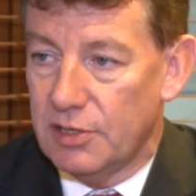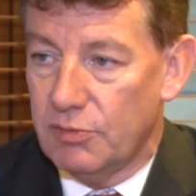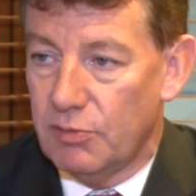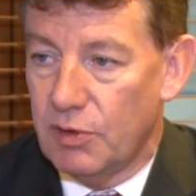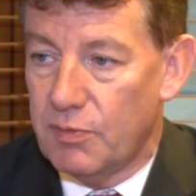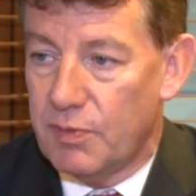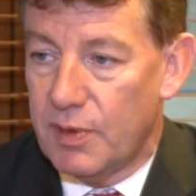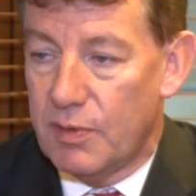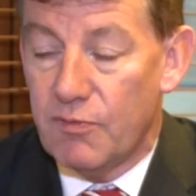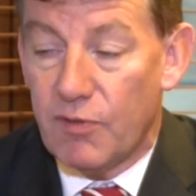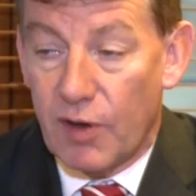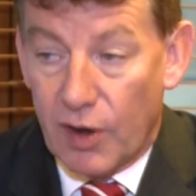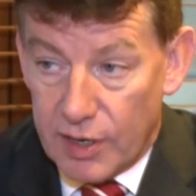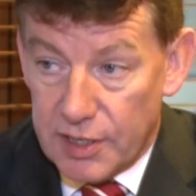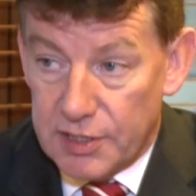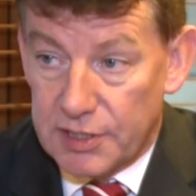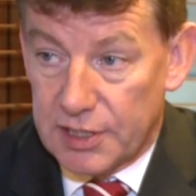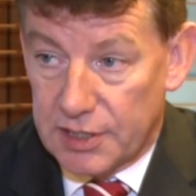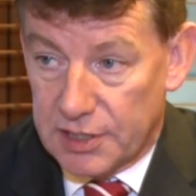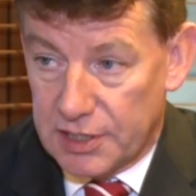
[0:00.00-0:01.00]
that we've been very
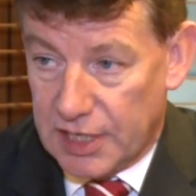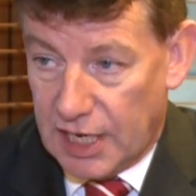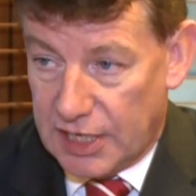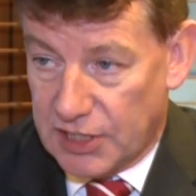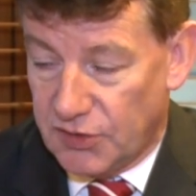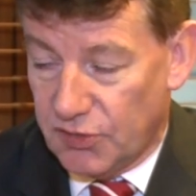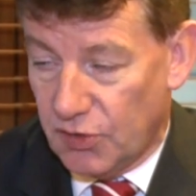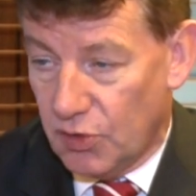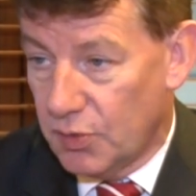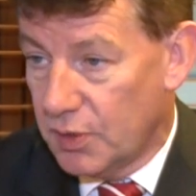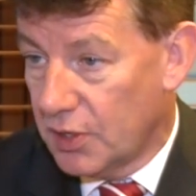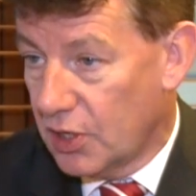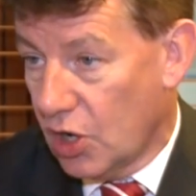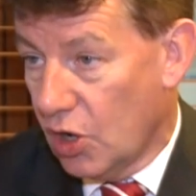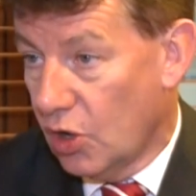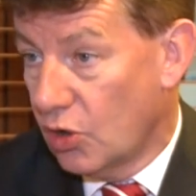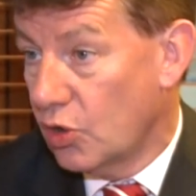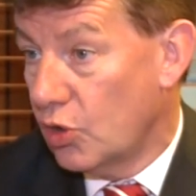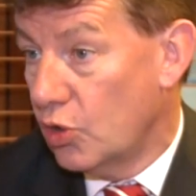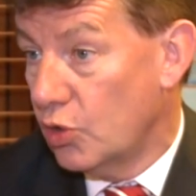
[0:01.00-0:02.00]
successful with
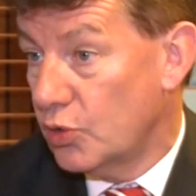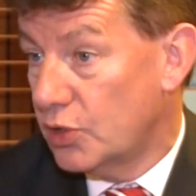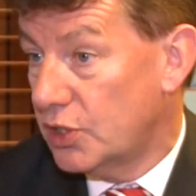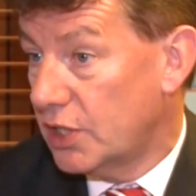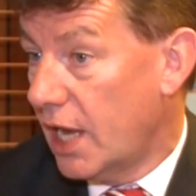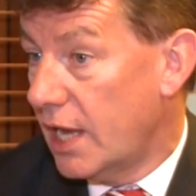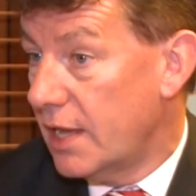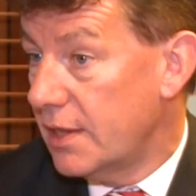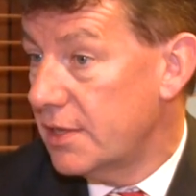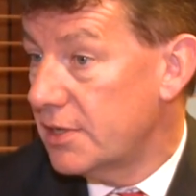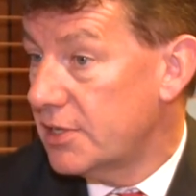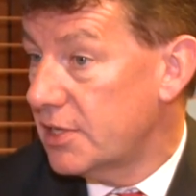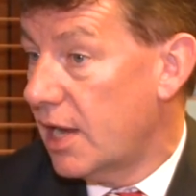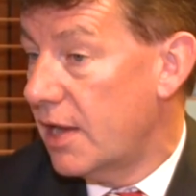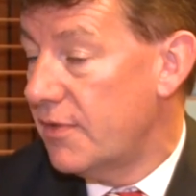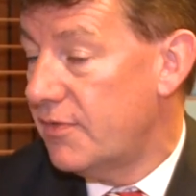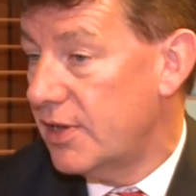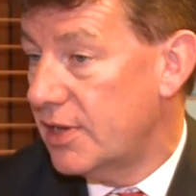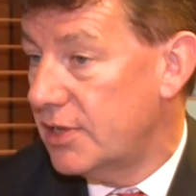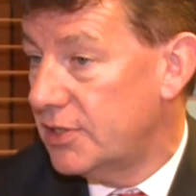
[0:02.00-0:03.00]
Concourse A, the
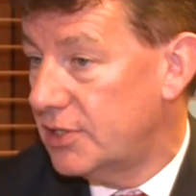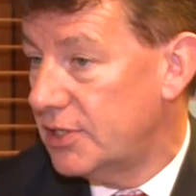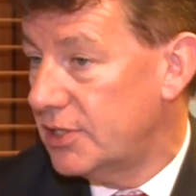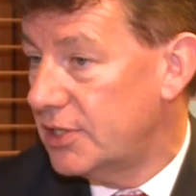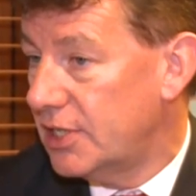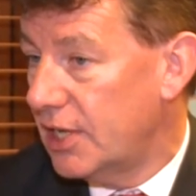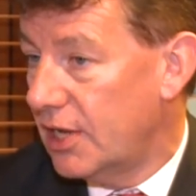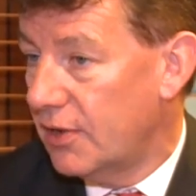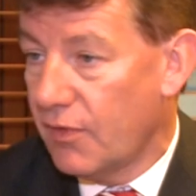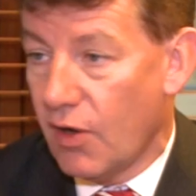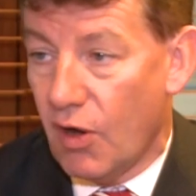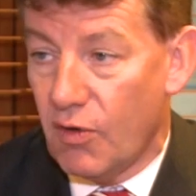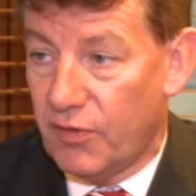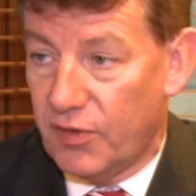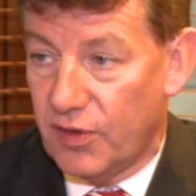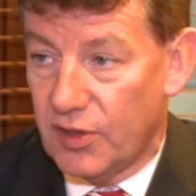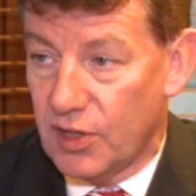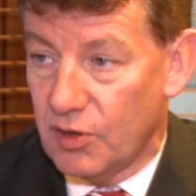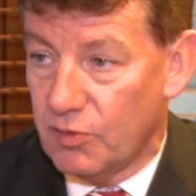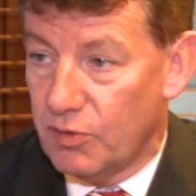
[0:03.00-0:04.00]
diversity of
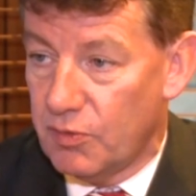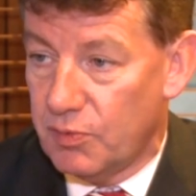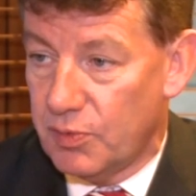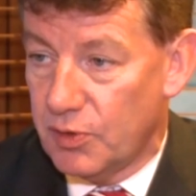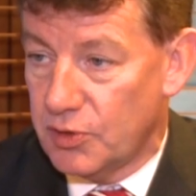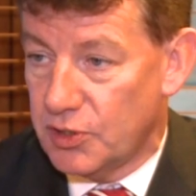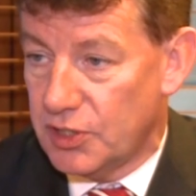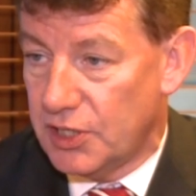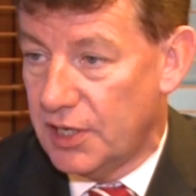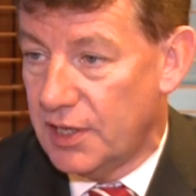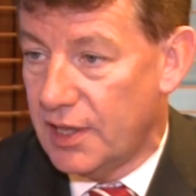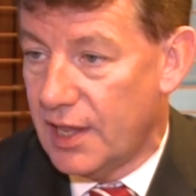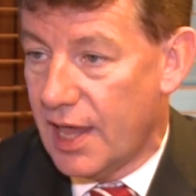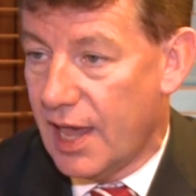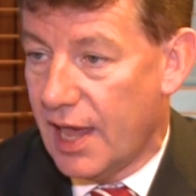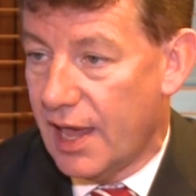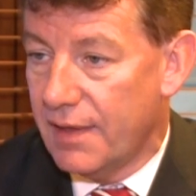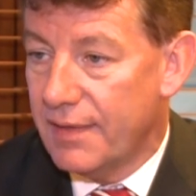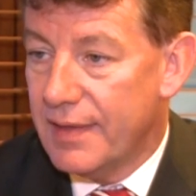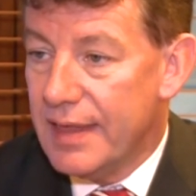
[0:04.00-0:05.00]
offer that we've put in
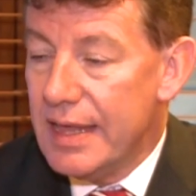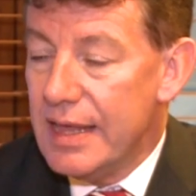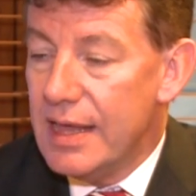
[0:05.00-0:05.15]
there.